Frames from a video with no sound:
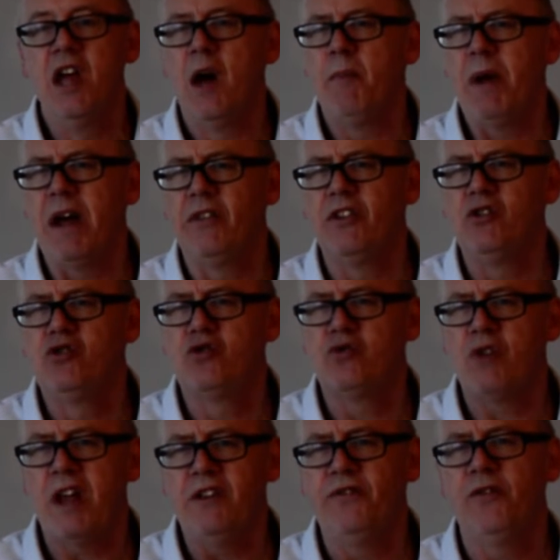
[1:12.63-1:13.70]
about the
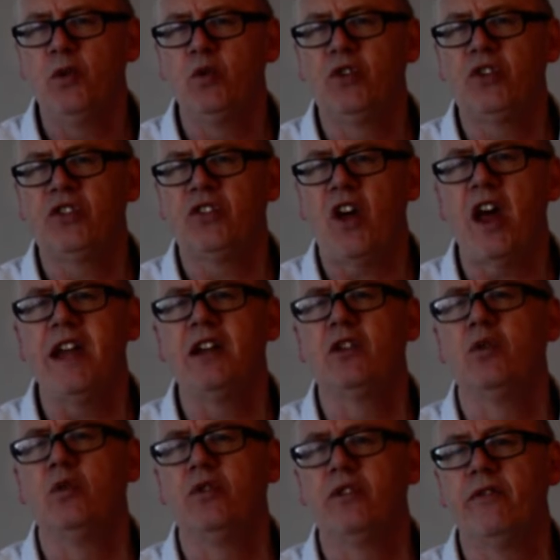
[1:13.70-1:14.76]
dreadful
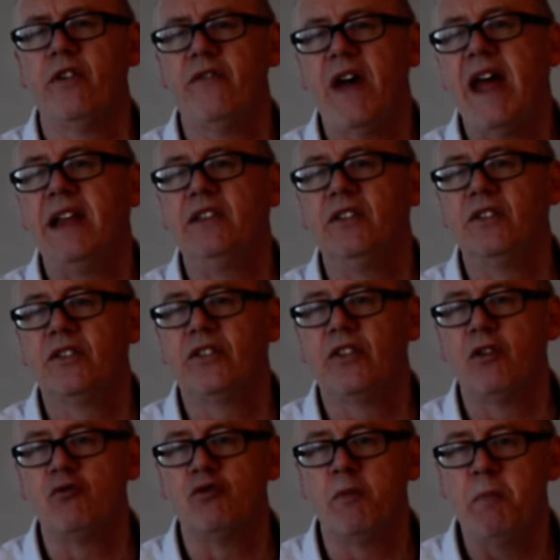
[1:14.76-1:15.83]
cycles of events
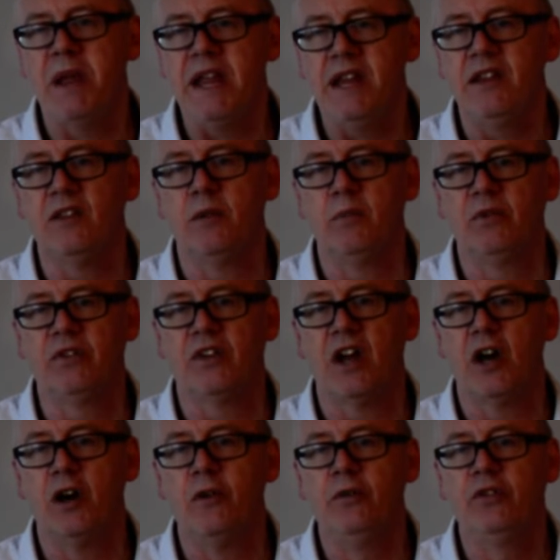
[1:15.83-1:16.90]
that repeat
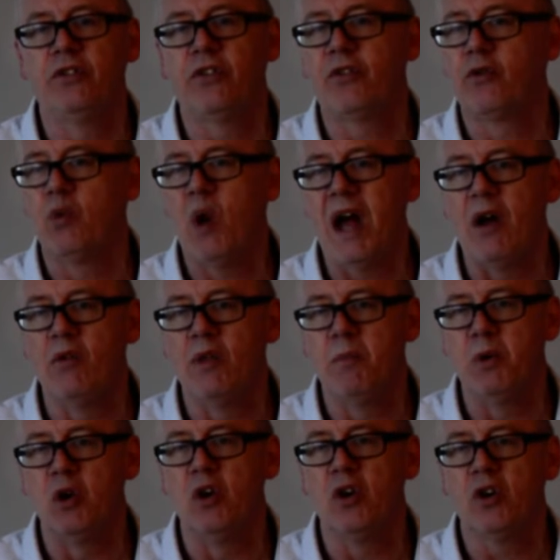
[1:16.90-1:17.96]
themselves throughout the
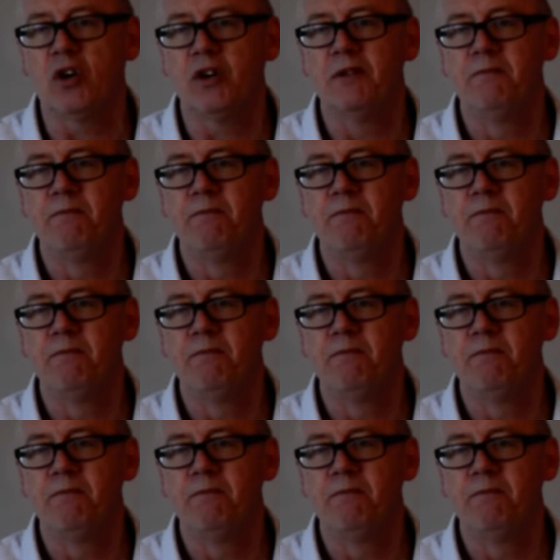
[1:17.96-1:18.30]
book.